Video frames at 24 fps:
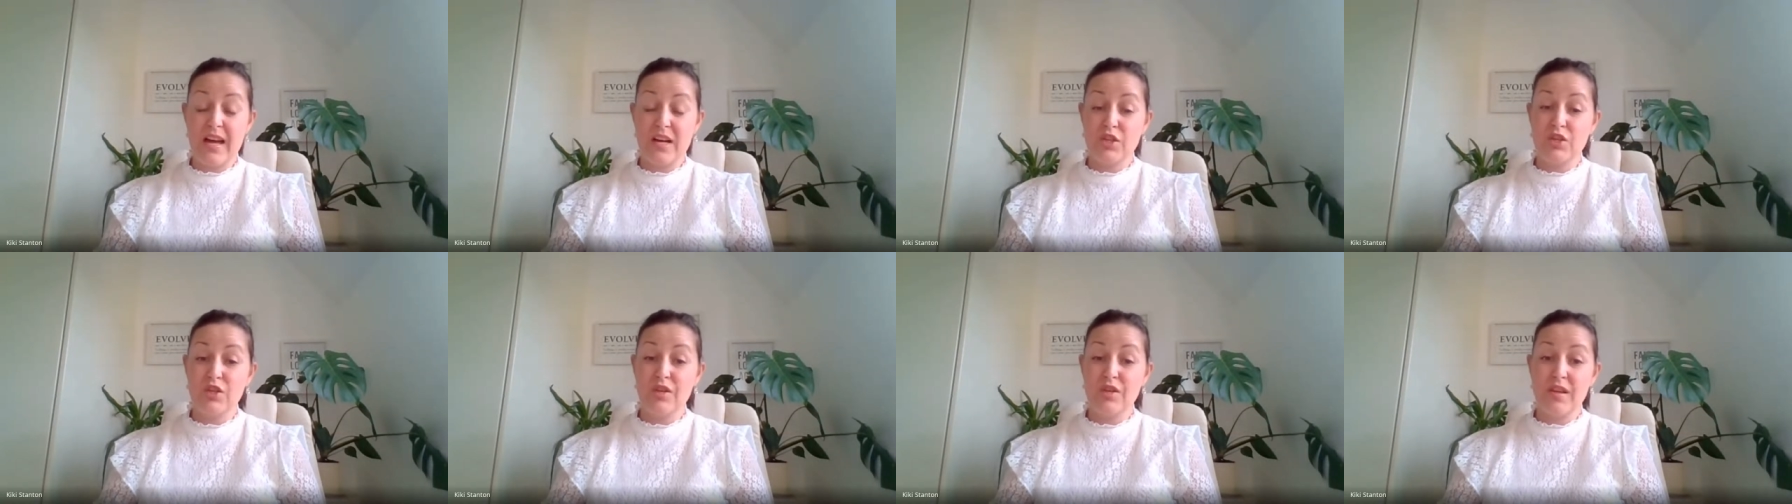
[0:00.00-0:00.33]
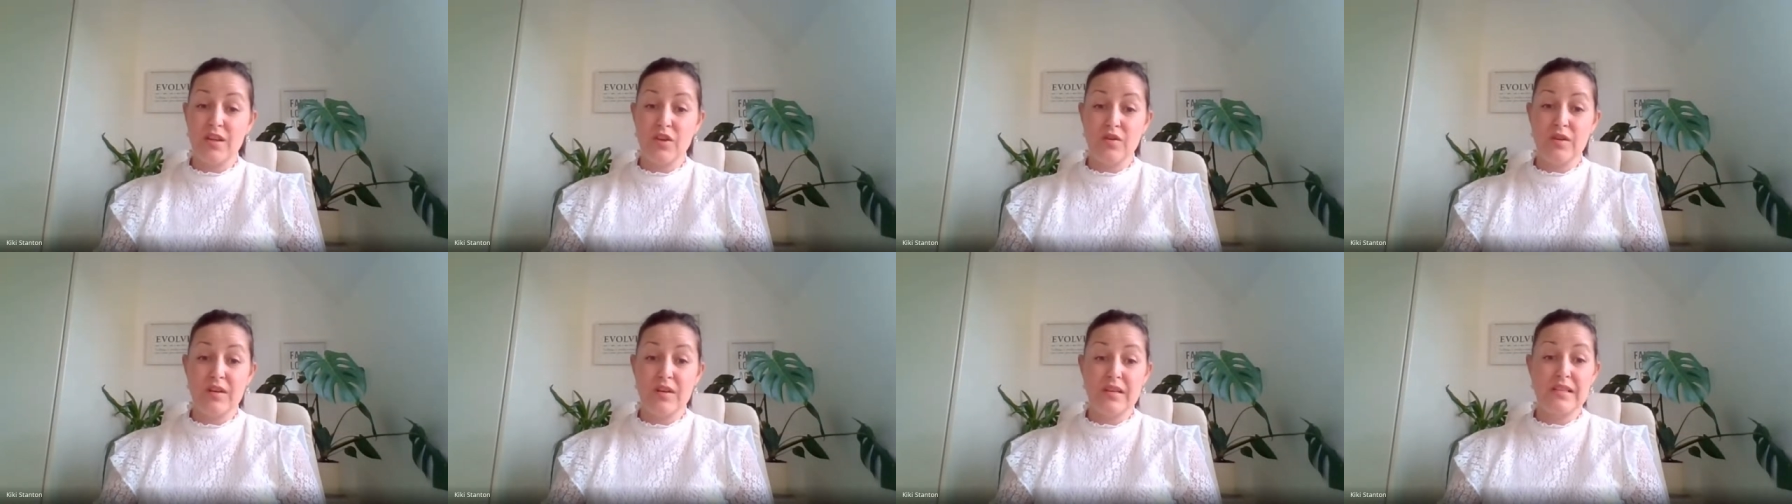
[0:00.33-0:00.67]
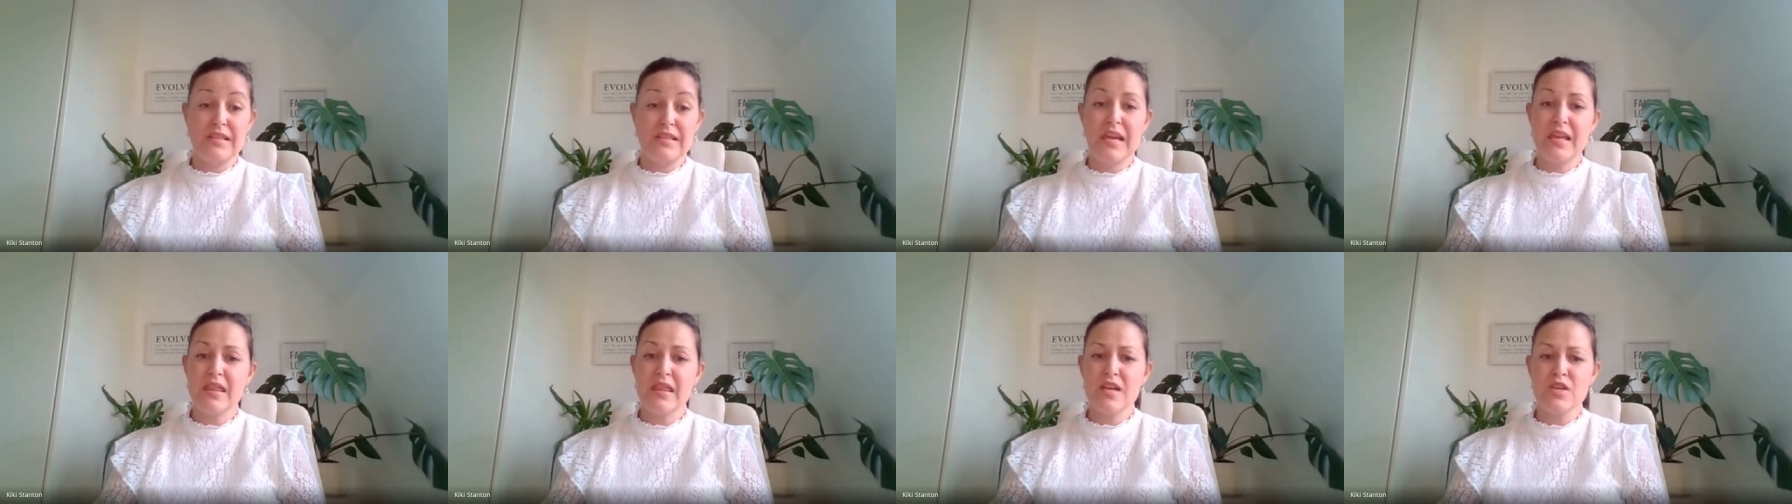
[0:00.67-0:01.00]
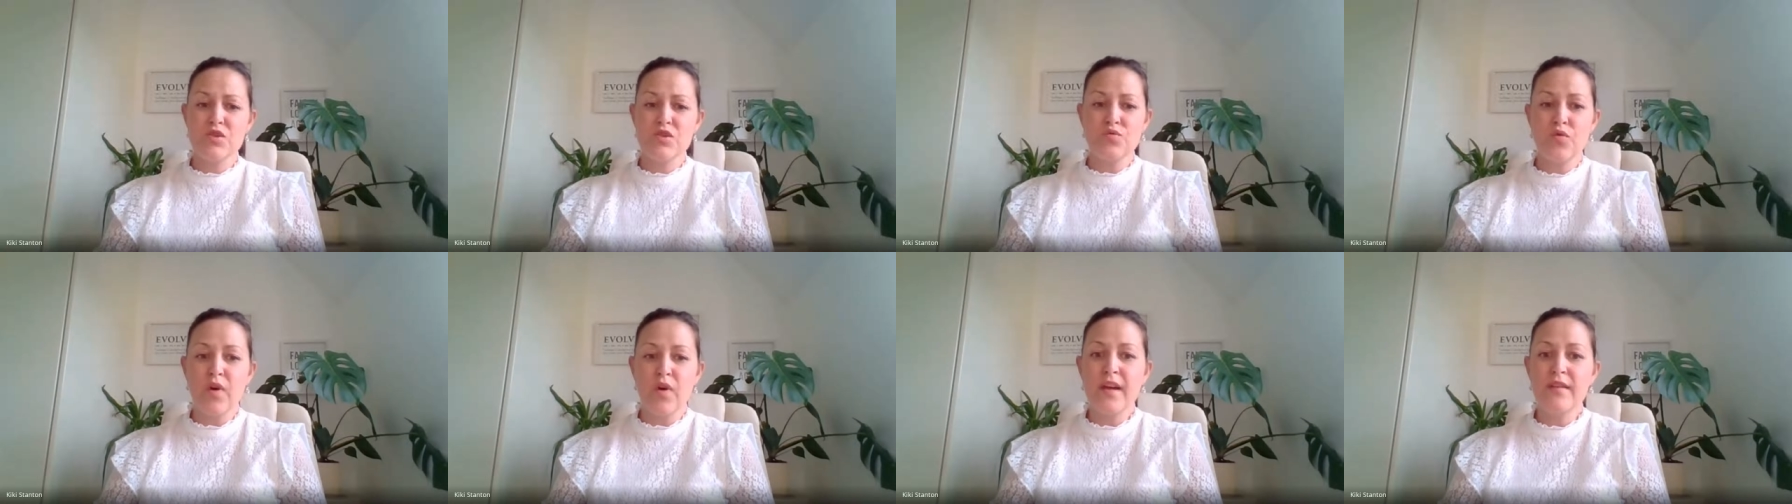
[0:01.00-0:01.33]
action that you're going to take.
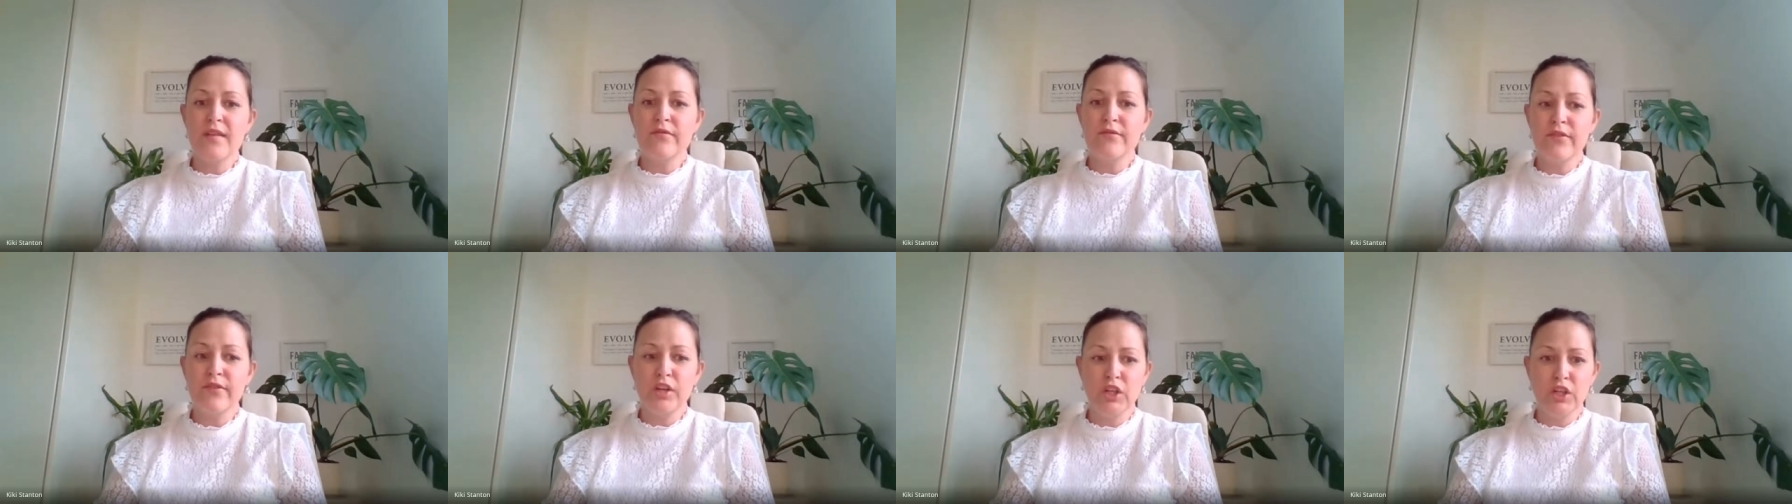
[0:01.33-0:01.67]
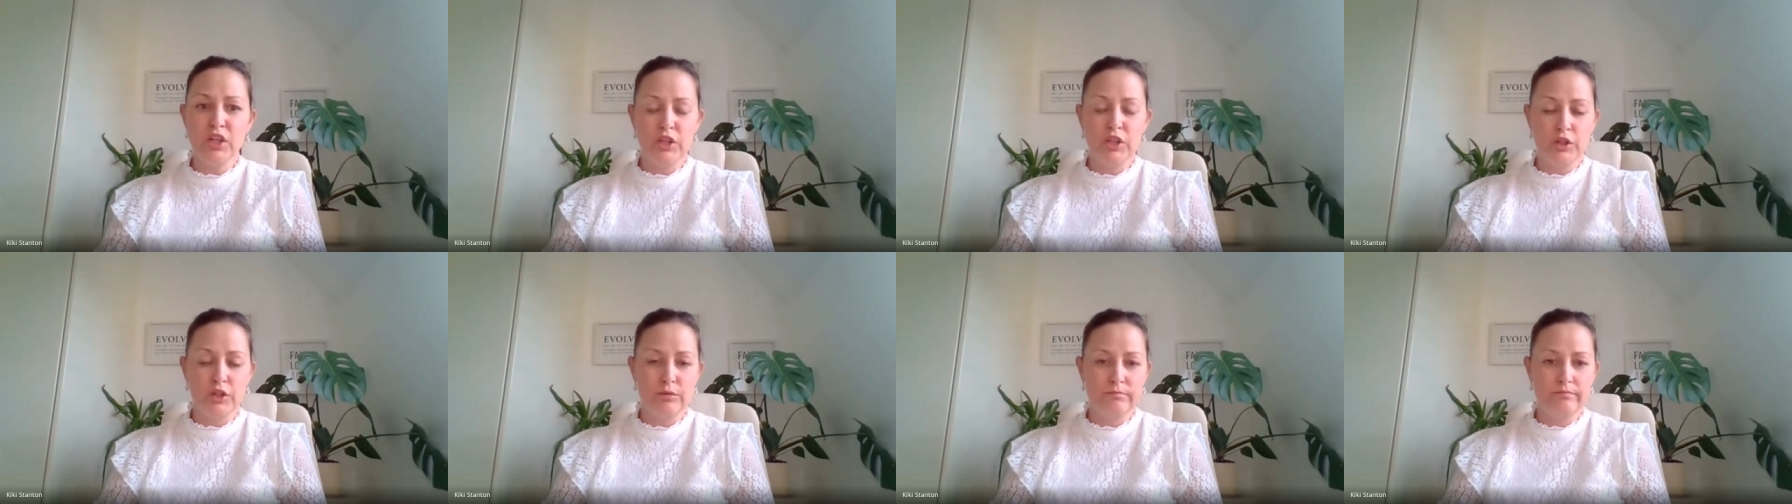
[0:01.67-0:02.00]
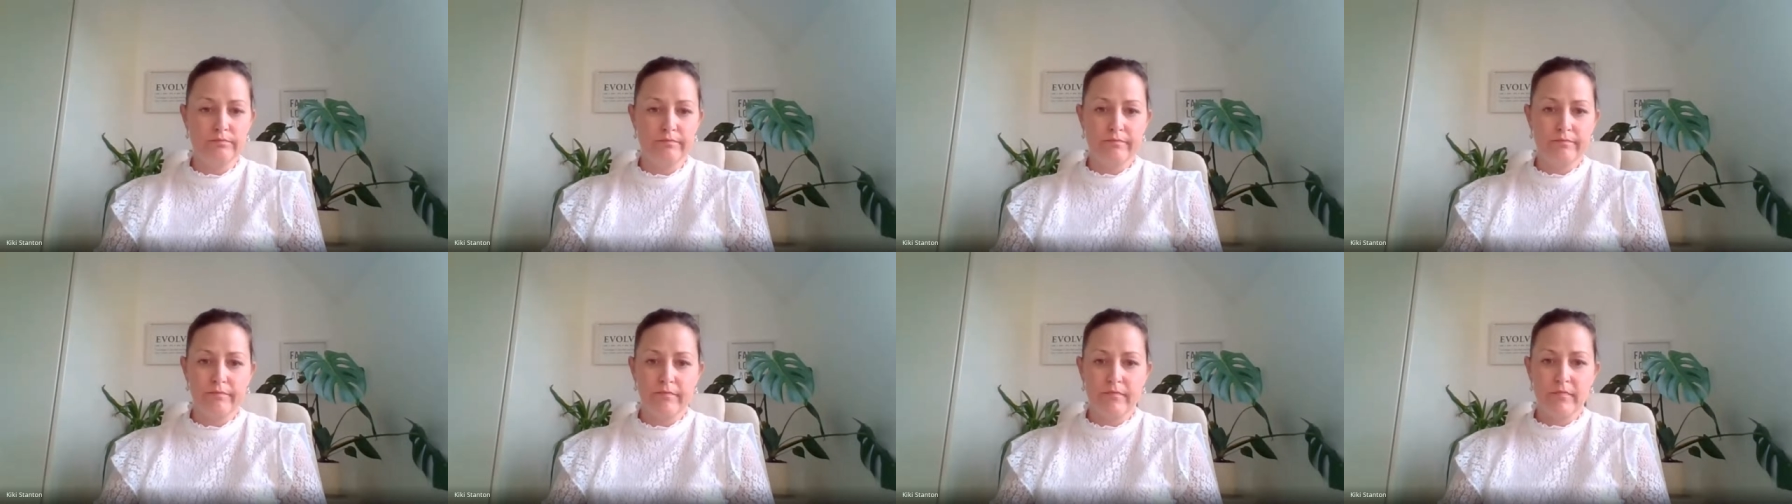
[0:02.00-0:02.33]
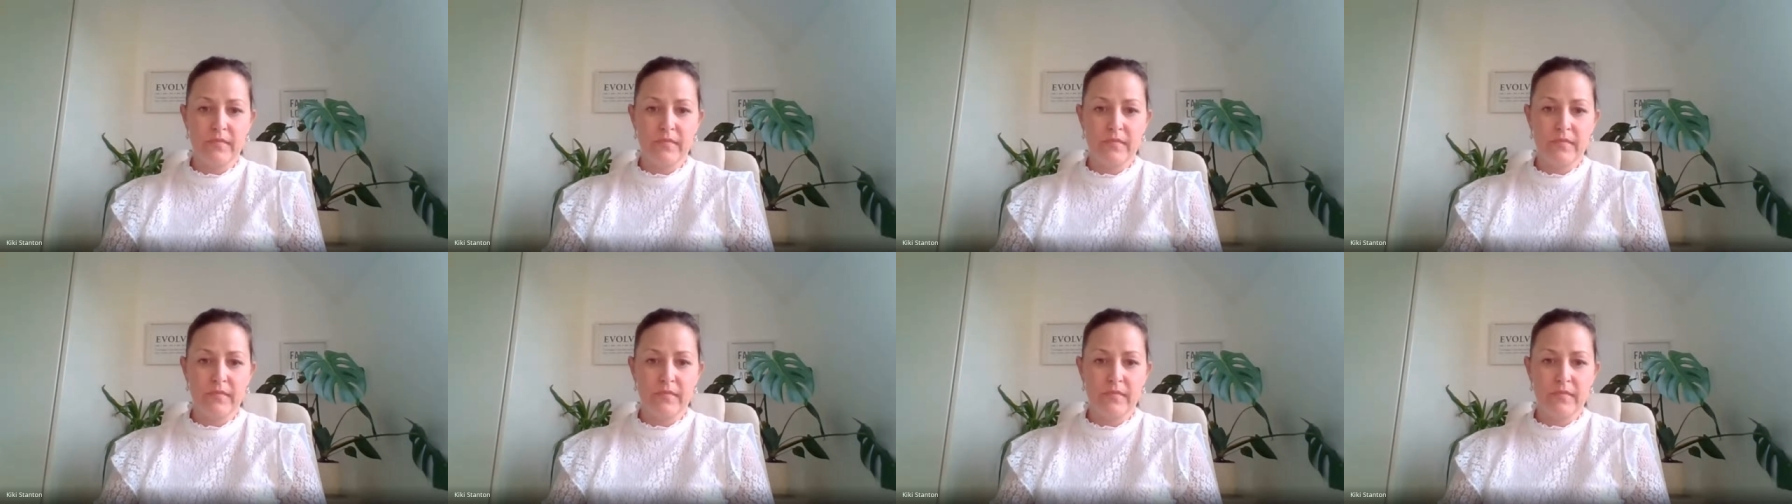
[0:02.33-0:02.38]
That's right for you.